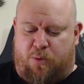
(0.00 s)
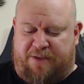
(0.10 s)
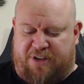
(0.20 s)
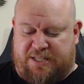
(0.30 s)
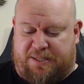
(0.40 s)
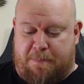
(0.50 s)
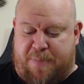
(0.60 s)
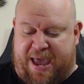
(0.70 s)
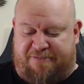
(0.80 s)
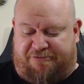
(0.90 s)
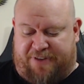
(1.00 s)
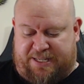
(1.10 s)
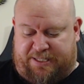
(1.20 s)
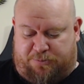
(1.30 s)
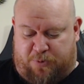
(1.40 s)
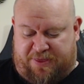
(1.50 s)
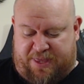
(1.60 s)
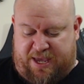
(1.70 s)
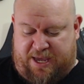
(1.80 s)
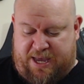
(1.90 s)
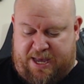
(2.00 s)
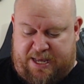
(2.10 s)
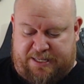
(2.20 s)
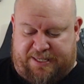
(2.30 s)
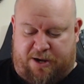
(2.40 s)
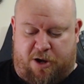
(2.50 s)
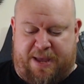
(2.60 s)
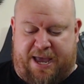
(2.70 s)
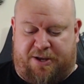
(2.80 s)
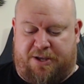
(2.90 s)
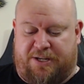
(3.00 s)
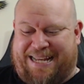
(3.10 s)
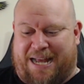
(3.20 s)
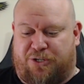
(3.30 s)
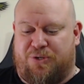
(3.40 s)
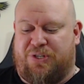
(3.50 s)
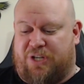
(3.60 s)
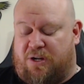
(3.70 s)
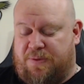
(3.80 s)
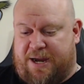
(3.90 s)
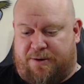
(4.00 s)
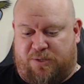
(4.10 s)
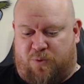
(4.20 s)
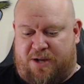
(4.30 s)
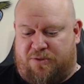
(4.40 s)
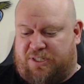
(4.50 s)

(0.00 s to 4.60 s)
We even got some bare fists with the uh, Zero Miedo tattoos on there as well.